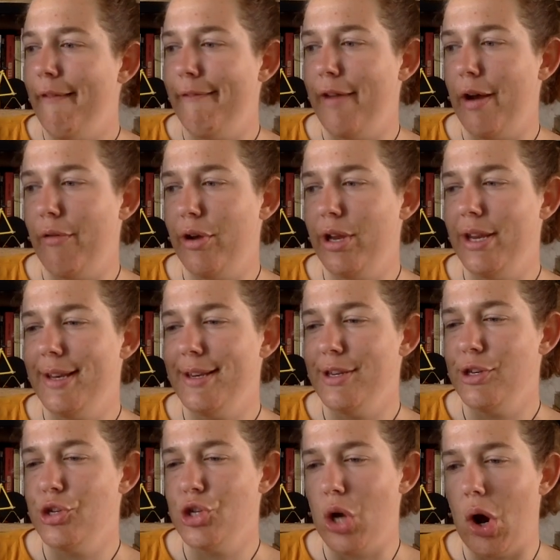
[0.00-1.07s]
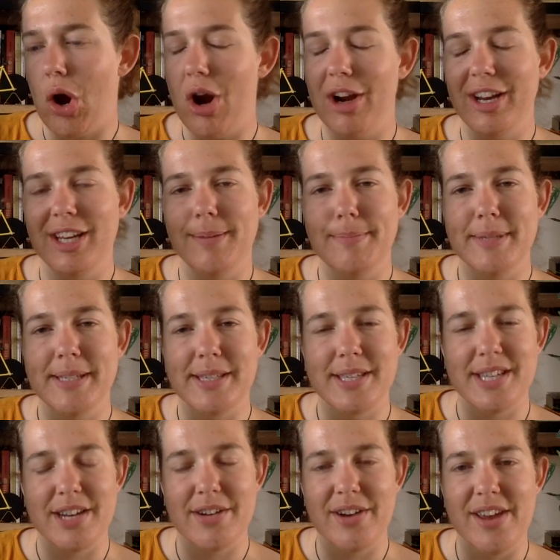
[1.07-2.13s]
very dark and
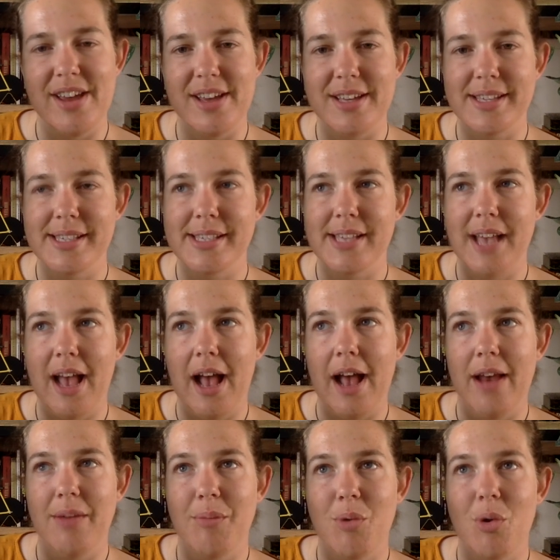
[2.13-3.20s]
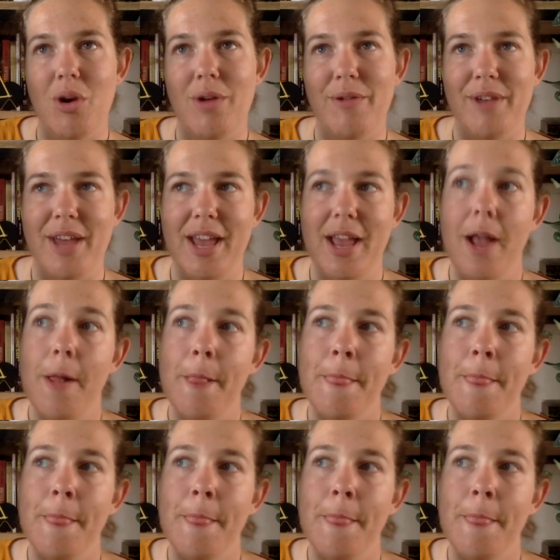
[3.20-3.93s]
mysterious and more of a